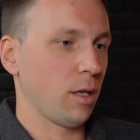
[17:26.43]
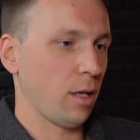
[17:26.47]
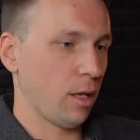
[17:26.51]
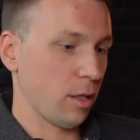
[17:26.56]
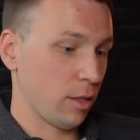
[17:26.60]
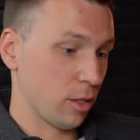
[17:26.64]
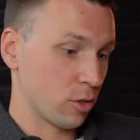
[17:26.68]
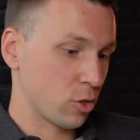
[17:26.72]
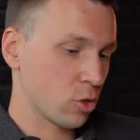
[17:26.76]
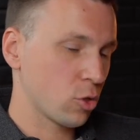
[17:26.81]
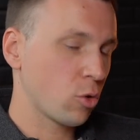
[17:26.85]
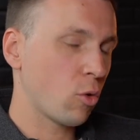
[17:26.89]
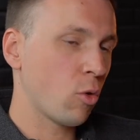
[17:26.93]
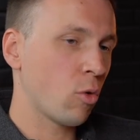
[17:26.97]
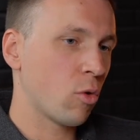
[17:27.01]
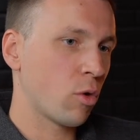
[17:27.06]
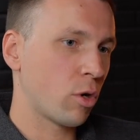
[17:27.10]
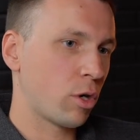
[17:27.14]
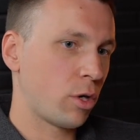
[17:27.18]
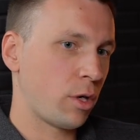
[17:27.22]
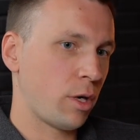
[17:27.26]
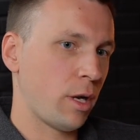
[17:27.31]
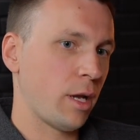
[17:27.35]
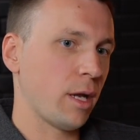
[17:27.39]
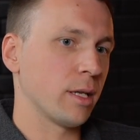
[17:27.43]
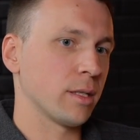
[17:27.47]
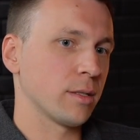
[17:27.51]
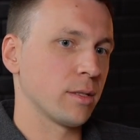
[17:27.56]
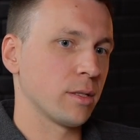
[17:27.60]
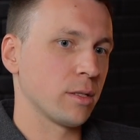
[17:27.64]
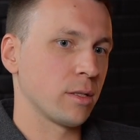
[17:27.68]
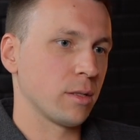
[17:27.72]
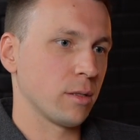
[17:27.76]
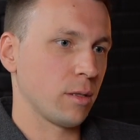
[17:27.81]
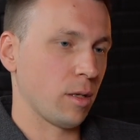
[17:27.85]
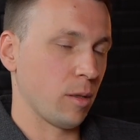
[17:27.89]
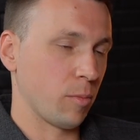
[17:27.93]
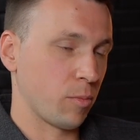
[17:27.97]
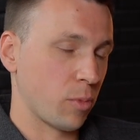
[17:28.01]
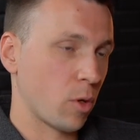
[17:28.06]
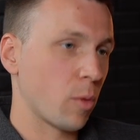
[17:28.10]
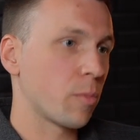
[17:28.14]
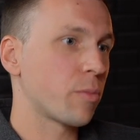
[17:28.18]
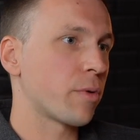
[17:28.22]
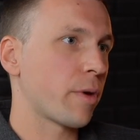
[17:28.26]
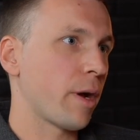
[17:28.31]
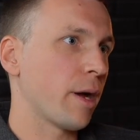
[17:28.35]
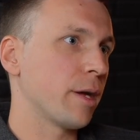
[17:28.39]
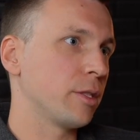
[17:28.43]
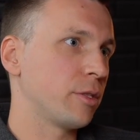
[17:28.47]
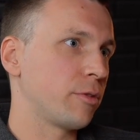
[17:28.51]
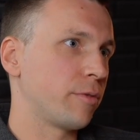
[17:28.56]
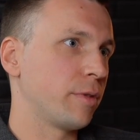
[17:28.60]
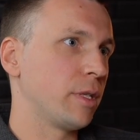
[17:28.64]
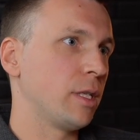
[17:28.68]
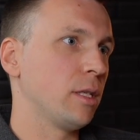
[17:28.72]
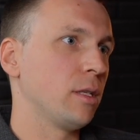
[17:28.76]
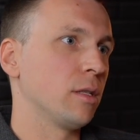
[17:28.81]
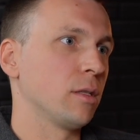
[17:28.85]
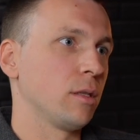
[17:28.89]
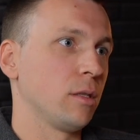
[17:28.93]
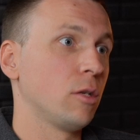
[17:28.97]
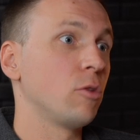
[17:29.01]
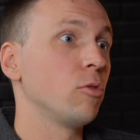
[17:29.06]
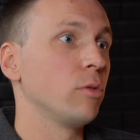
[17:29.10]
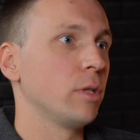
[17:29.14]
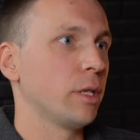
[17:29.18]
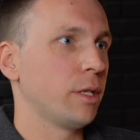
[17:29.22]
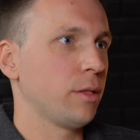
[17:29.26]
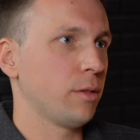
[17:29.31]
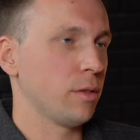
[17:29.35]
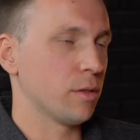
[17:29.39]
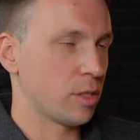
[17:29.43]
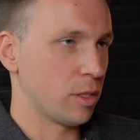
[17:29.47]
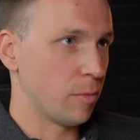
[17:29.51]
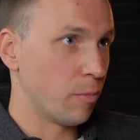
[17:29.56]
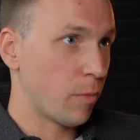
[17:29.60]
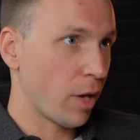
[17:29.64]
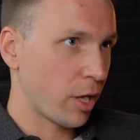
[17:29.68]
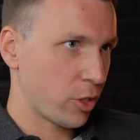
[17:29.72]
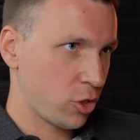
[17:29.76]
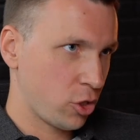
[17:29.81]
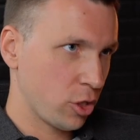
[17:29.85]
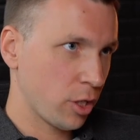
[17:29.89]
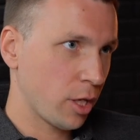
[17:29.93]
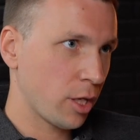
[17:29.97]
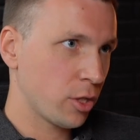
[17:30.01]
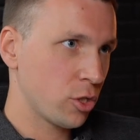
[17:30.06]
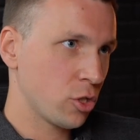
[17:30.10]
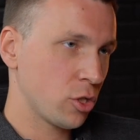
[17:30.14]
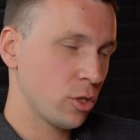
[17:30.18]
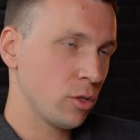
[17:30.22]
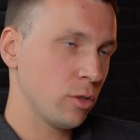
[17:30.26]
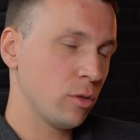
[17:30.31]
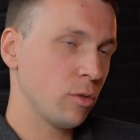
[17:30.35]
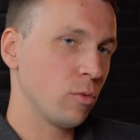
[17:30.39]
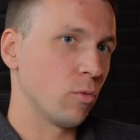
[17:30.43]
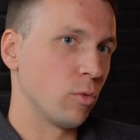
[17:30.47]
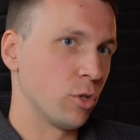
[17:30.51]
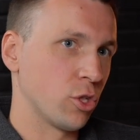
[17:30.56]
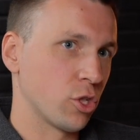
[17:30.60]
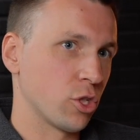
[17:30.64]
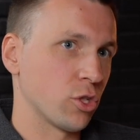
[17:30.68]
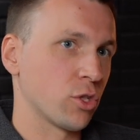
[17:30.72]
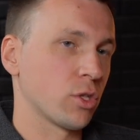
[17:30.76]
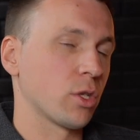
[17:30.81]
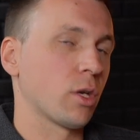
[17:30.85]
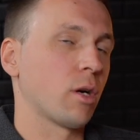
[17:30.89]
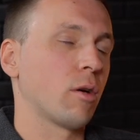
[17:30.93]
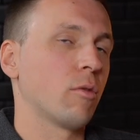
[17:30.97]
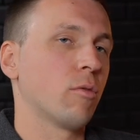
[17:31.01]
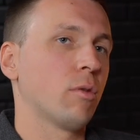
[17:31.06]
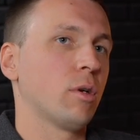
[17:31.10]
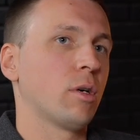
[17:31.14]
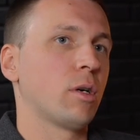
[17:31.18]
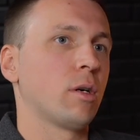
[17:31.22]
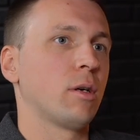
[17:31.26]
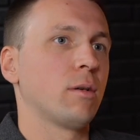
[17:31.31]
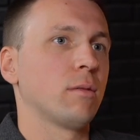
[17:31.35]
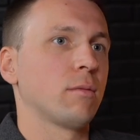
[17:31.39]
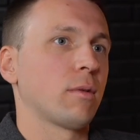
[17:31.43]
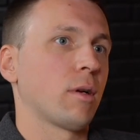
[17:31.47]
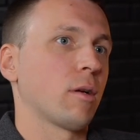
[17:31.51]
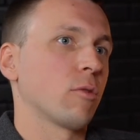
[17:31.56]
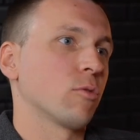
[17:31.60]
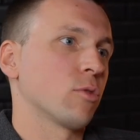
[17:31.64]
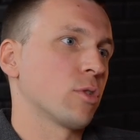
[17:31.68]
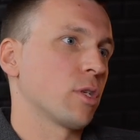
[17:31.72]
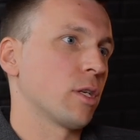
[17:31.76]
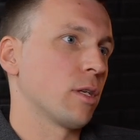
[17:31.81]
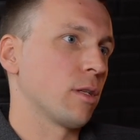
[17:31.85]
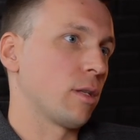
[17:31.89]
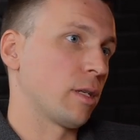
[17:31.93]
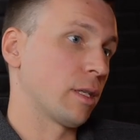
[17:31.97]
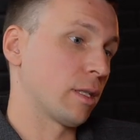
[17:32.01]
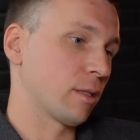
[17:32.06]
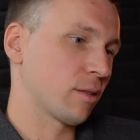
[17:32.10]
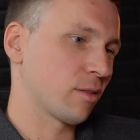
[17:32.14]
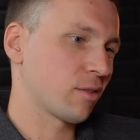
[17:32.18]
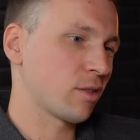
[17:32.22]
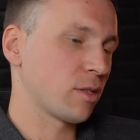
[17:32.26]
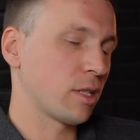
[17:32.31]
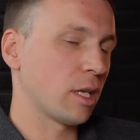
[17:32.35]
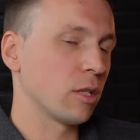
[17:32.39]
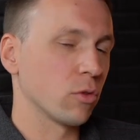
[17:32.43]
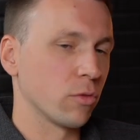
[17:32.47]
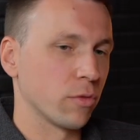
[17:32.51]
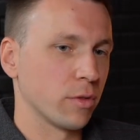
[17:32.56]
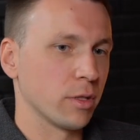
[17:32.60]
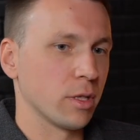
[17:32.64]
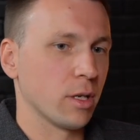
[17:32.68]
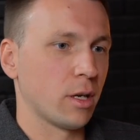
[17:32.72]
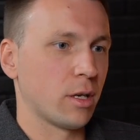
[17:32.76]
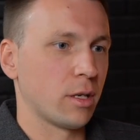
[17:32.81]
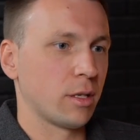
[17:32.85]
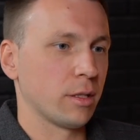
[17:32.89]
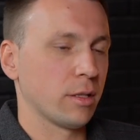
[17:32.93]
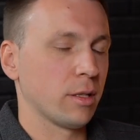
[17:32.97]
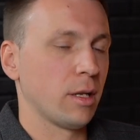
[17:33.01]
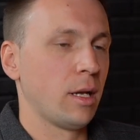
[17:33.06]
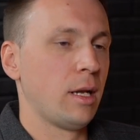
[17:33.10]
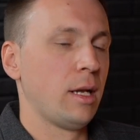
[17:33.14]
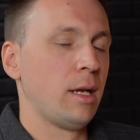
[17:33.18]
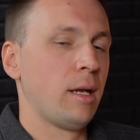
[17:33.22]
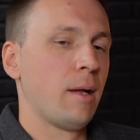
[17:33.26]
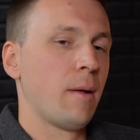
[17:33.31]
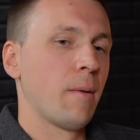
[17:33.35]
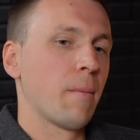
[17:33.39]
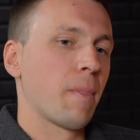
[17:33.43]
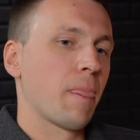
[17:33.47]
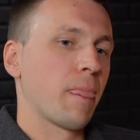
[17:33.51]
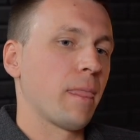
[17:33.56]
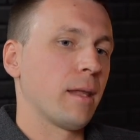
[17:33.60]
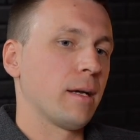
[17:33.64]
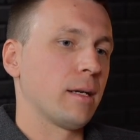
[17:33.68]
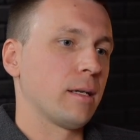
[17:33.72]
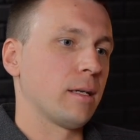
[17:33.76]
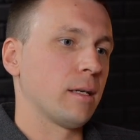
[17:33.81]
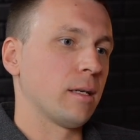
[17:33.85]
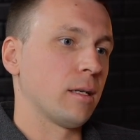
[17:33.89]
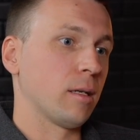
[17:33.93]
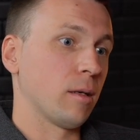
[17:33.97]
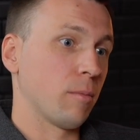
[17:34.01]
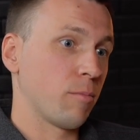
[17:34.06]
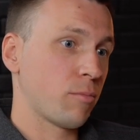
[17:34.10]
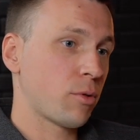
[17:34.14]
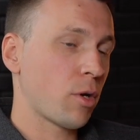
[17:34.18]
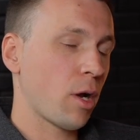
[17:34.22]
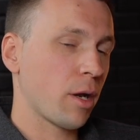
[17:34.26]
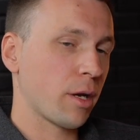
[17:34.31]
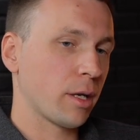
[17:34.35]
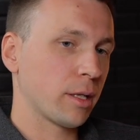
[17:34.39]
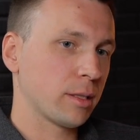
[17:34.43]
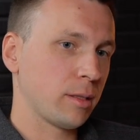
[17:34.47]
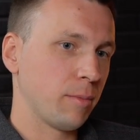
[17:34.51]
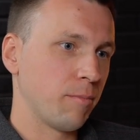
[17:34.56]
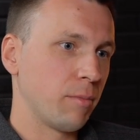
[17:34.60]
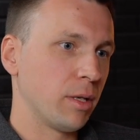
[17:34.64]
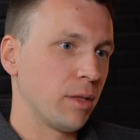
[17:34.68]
at its core has a proprietary low latency matching engine, which is our, I would say, like state-of-the-art product.